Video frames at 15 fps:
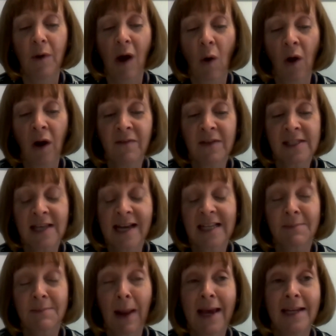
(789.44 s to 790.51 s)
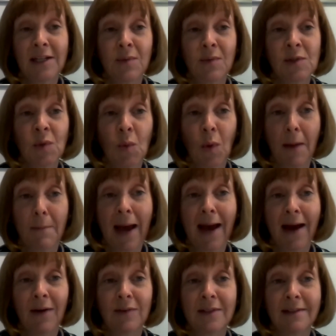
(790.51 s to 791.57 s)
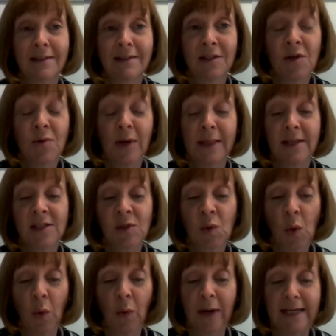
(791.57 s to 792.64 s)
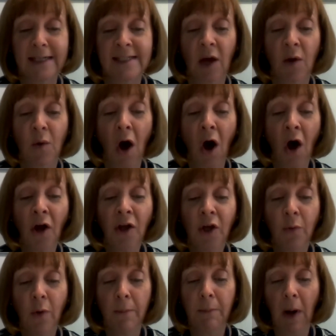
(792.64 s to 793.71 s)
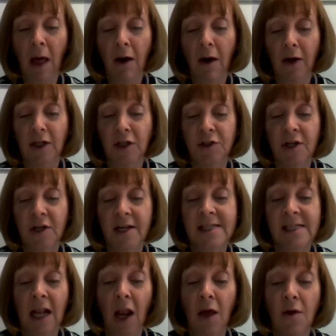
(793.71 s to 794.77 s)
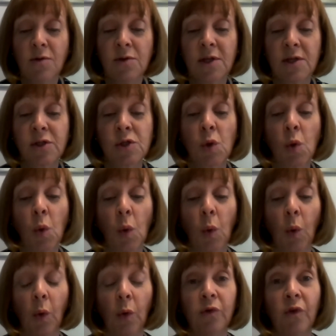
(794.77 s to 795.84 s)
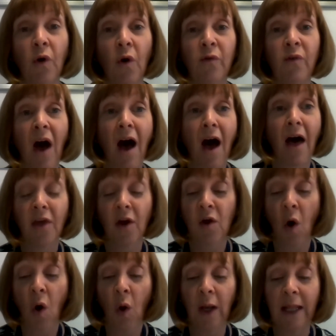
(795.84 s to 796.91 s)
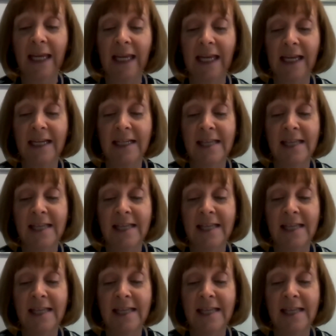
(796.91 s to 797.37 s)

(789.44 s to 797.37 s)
Oliver's explained to us all about doing the scoring. So are you obliged to disclose the scores of other colleagues